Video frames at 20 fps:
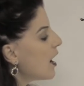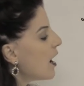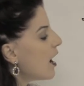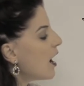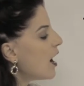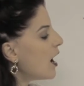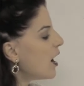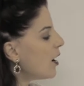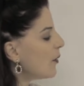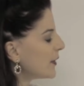
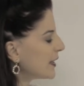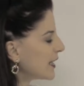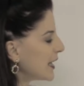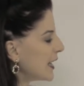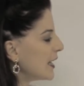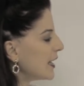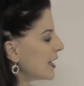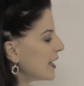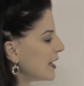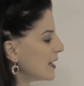How
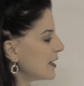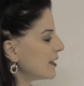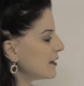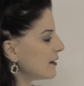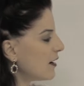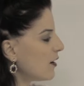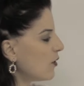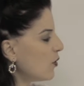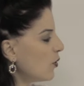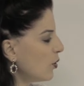can I
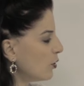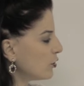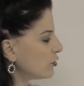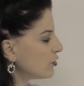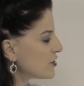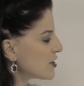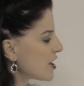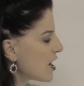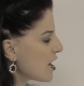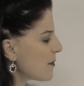all
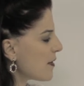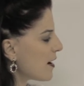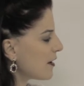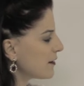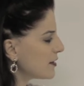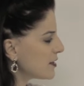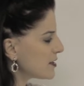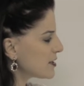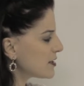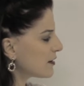the time
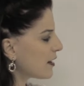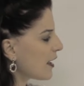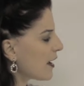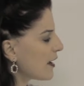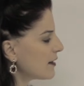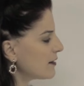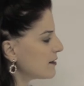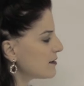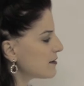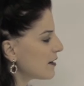
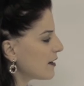understand